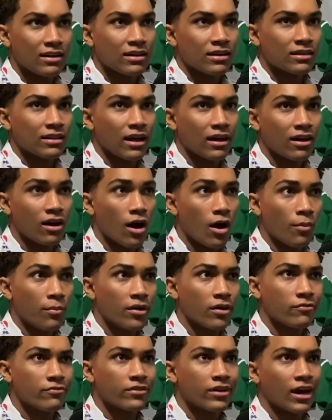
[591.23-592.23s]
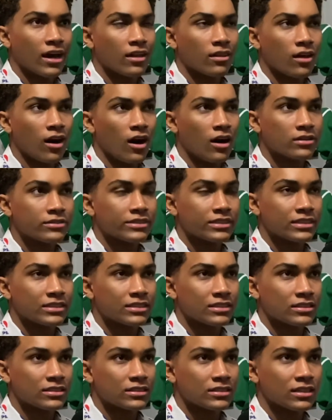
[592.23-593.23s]
Like, Call Me If You Get Lost
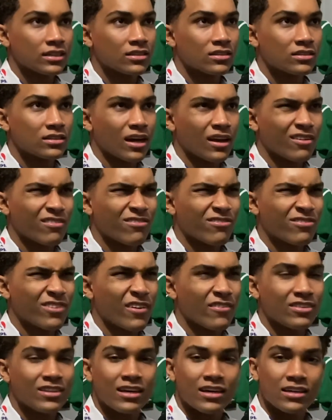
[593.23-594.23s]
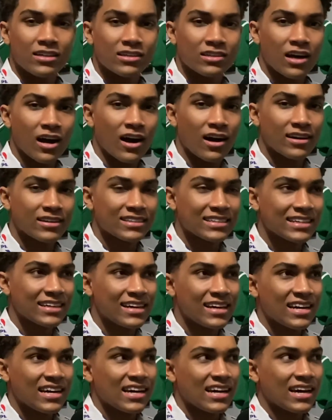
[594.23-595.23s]
is like 15 songs.
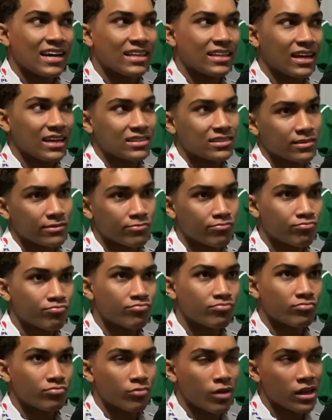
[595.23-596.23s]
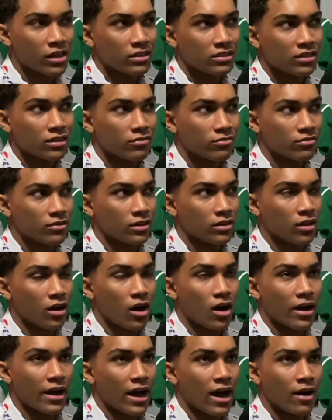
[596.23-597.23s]
And that's a relatively
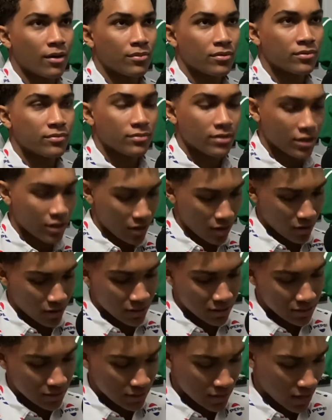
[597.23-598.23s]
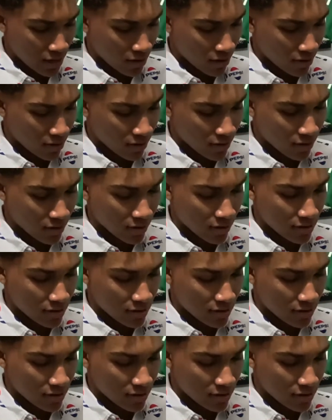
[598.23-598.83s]
long album. You know, this is like a,